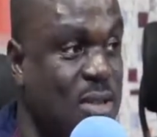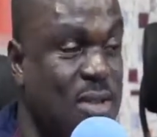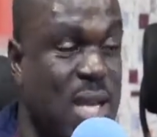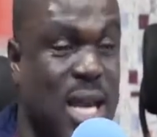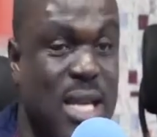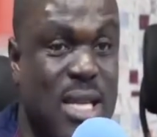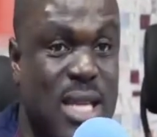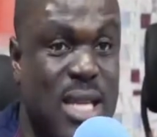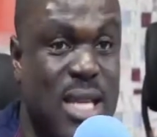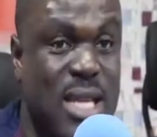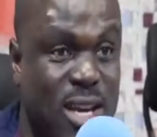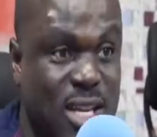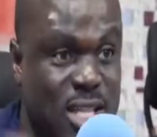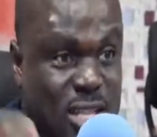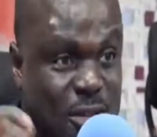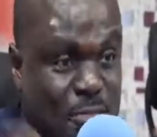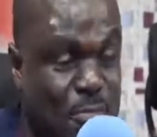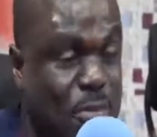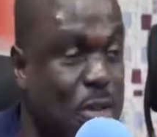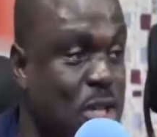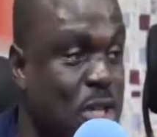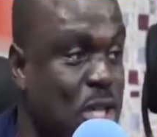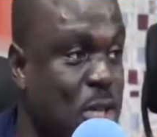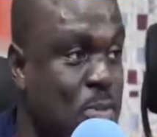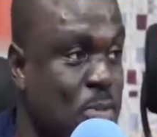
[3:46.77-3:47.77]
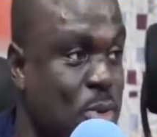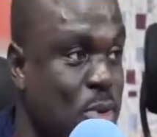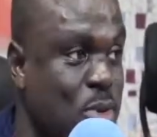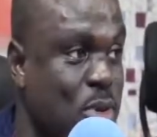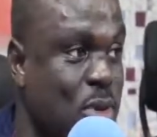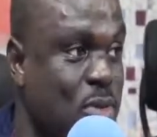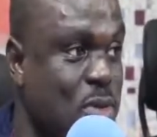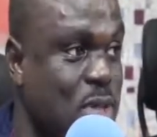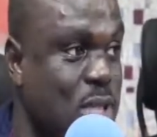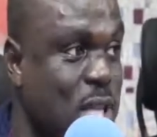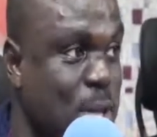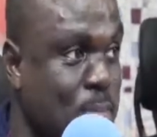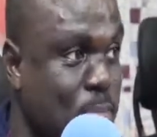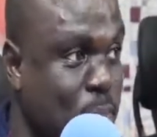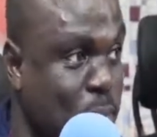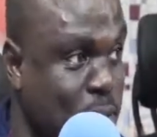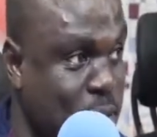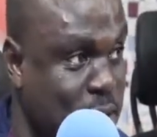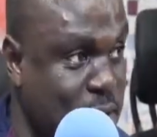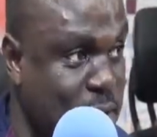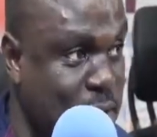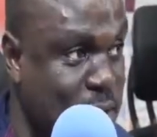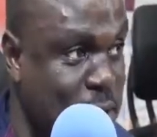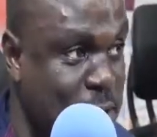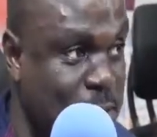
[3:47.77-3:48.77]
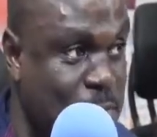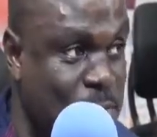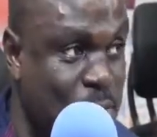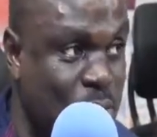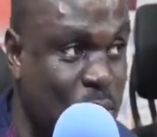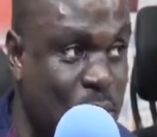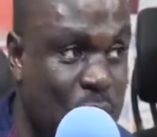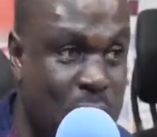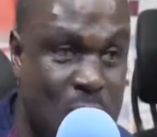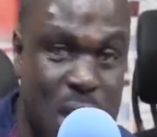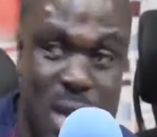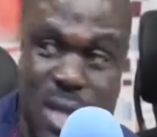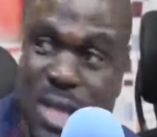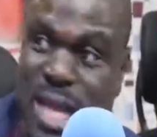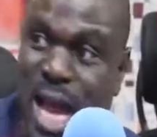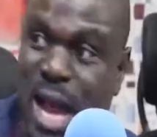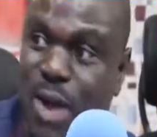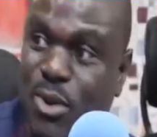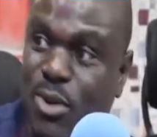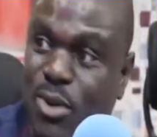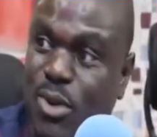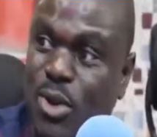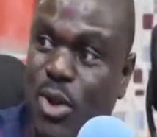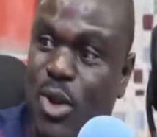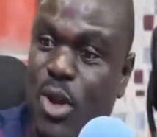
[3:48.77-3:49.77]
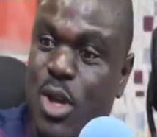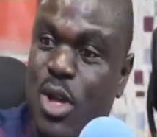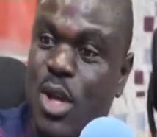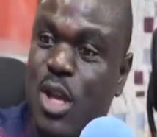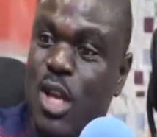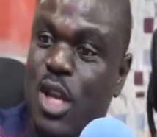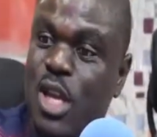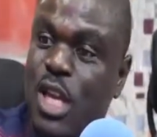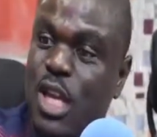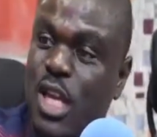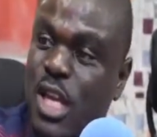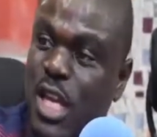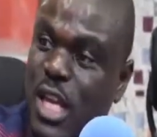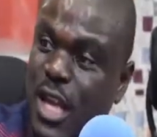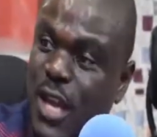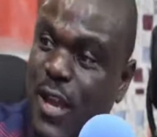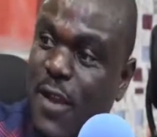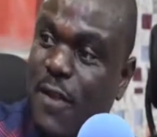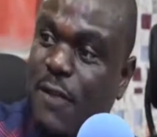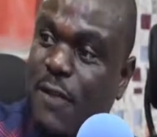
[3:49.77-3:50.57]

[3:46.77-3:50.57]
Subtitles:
followed and the preferred candidates are put forward in elections.